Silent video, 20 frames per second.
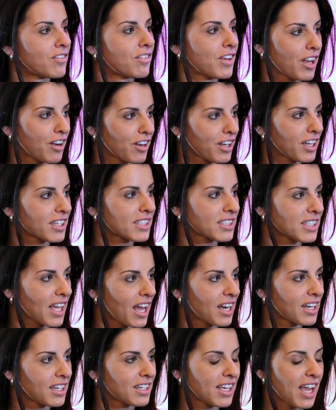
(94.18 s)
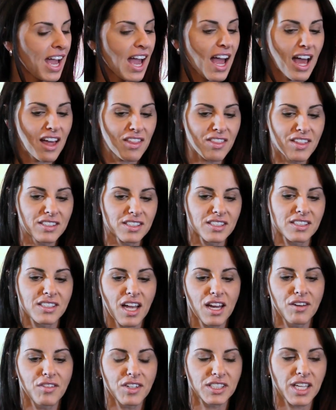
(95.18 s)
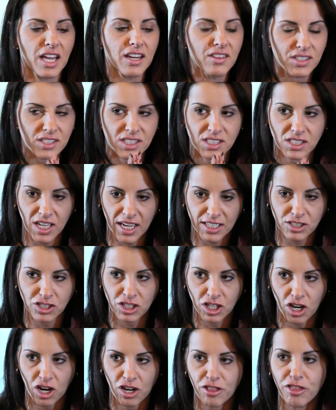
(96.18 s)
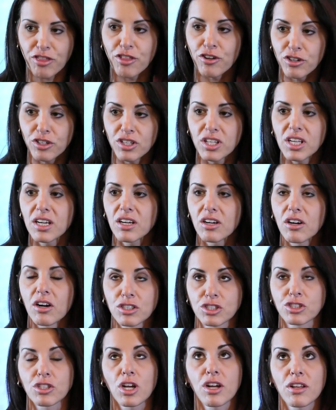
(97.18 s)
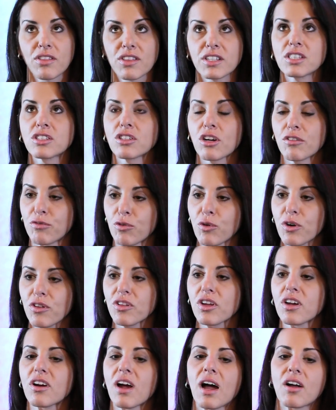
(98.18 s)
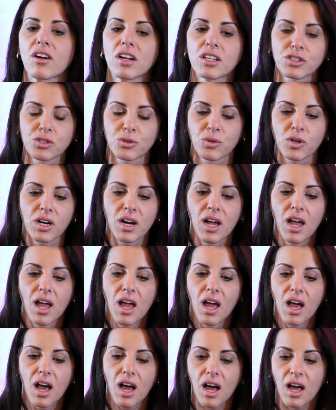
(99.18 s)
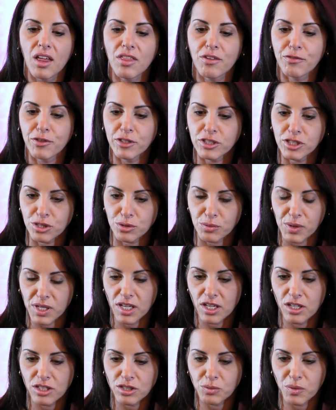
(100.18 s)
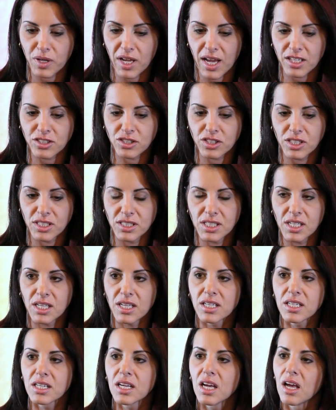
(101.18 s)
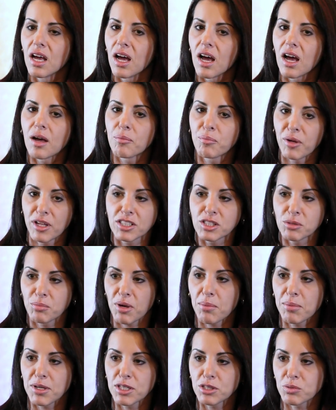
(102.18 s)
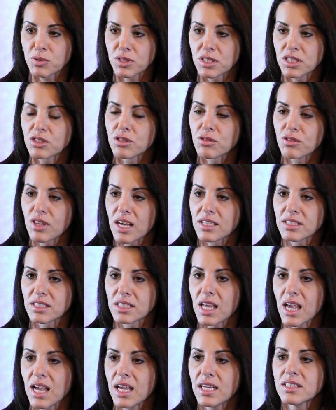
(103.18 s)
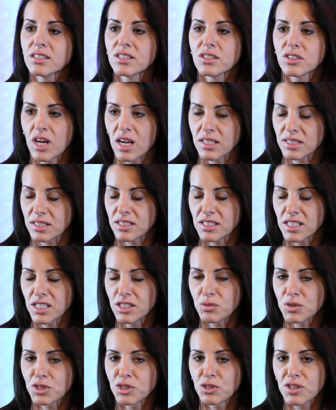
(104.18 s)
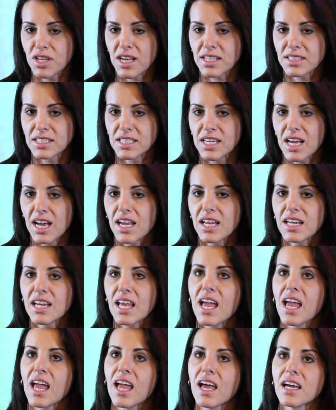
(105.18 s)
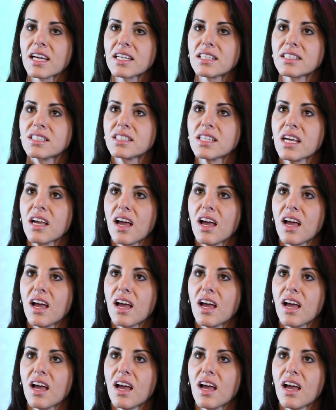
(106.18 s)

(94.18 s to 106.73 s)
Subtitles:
Very excited. Yeah, this is kind of exciting. This is actually our third year, or sorry, this is our fourth year out on tour. The first 3 years we actually did Bellies and Babies was in 2008, Tots the Teens was 2009, and